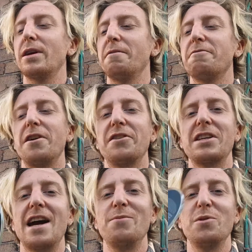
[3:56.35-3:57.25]
it in front of the
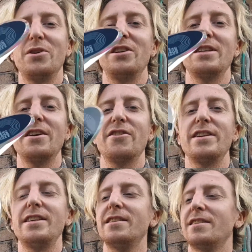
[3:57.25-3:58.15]
camera, but here it
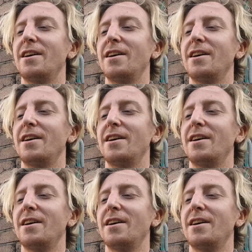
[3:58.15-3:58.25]
is.